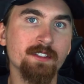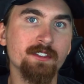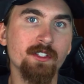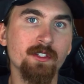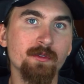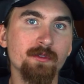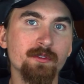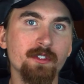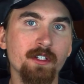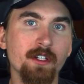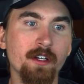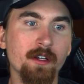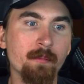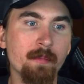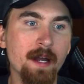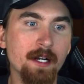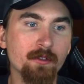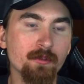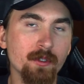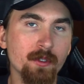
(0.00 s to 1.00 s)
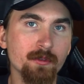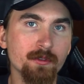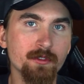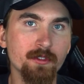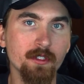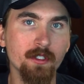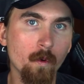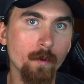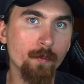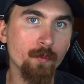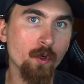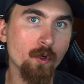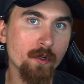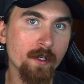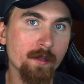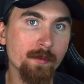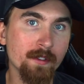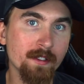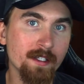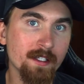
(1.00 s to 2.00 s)
to use a lot of macros, or
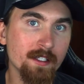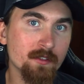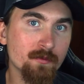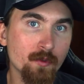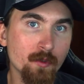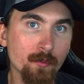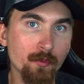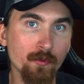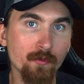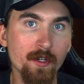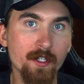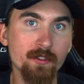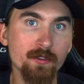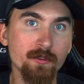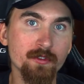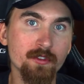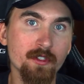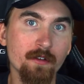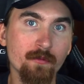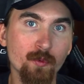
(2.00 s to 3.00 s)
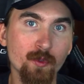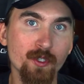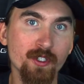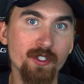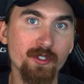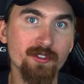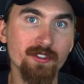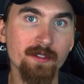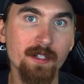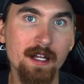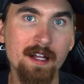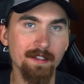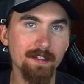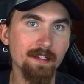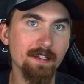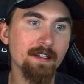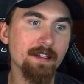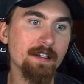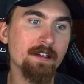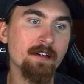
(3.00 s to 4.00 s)
programming keys for professional software use,
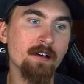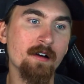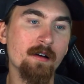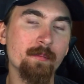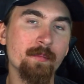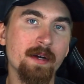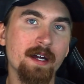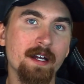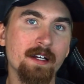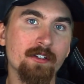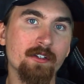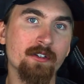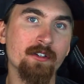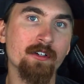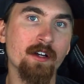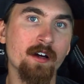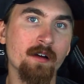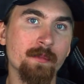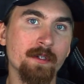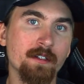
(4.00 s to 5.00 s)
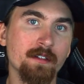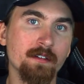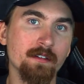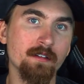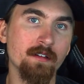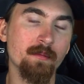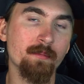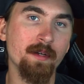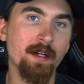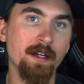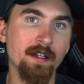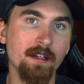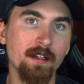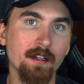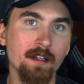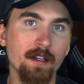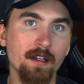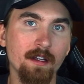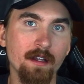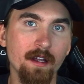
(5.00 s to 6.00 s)
getting a compact ergonomic numpad
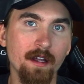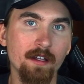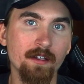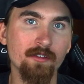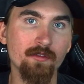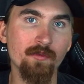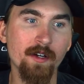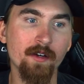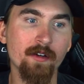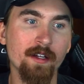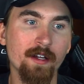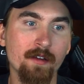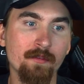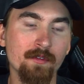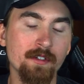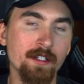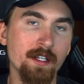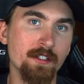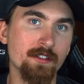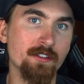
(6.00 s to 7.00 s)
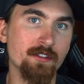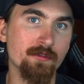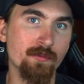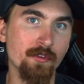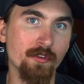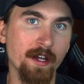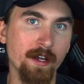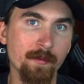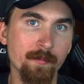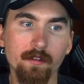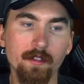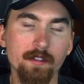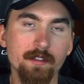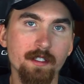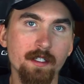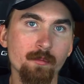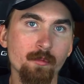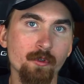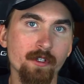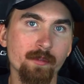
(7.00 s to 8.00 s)
is very advantageous for that. This
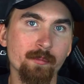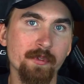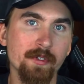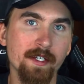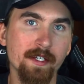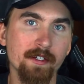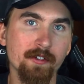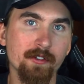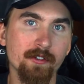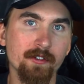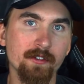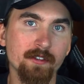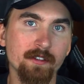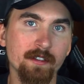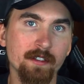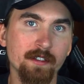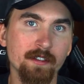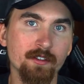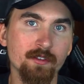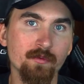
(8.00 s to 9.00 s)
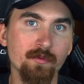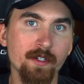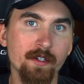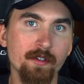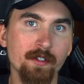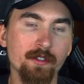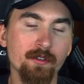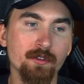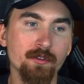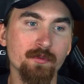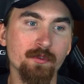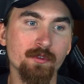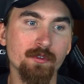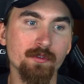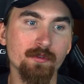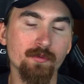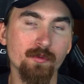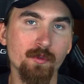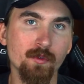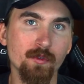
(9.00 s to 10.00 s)
keyboard in particular is very
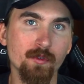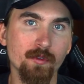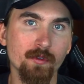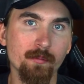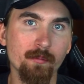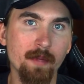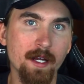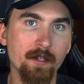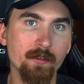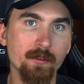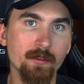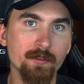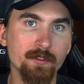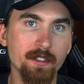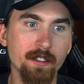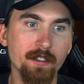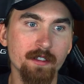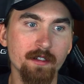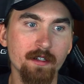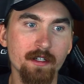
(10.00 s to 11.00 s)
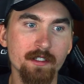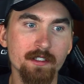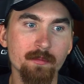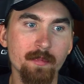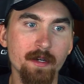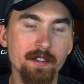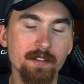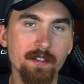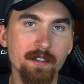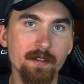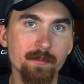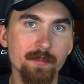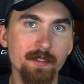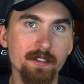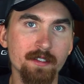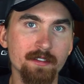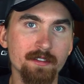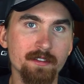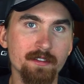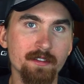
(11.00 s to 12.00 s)
useful for macros and customizing
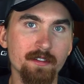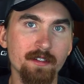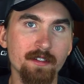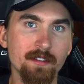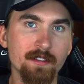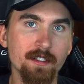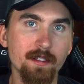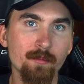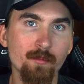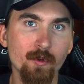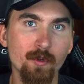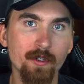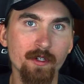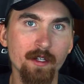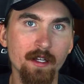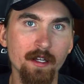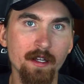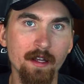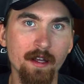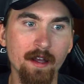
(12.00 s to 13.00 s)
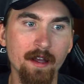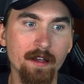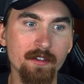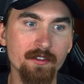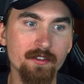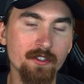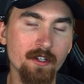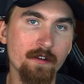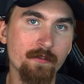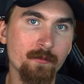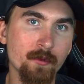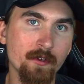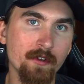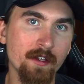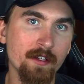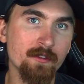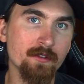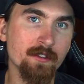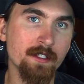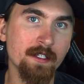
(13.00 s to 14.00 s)
because this keyboard has software
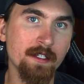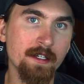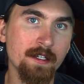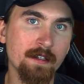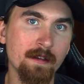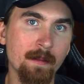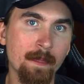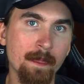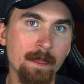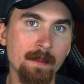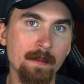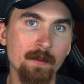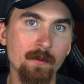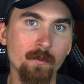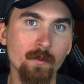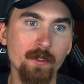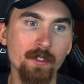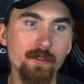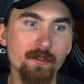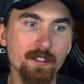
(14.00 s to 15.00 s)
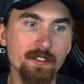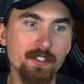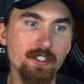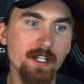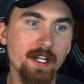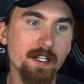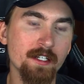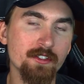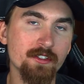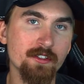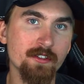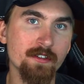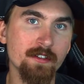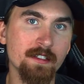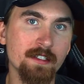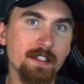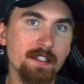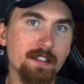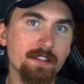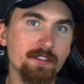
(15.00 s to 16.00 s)
that you can get where you can change the
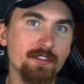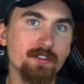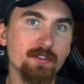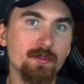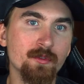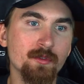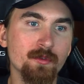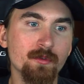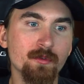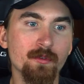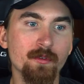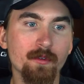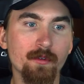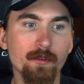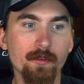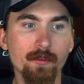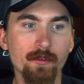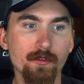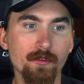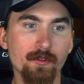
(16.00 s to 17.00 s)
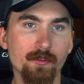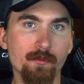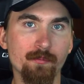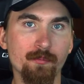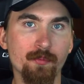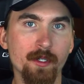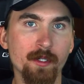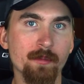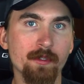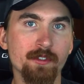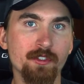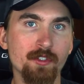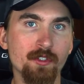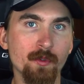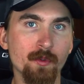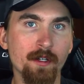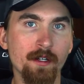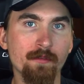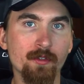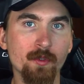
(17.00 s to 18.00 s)
keys to pretty much
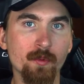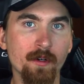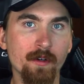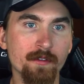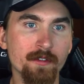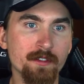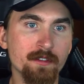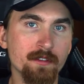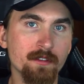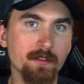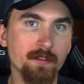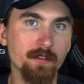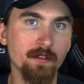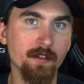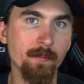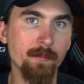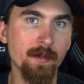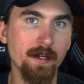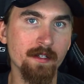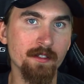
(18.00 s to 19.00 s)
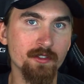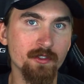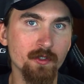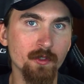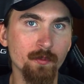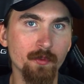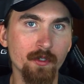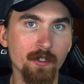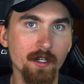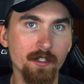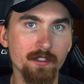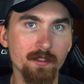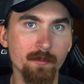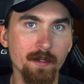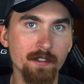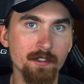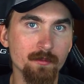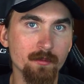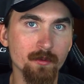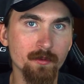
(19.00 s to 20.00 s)
do whatever you want. This numpad is super
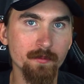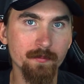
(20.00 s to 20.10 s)
customizable.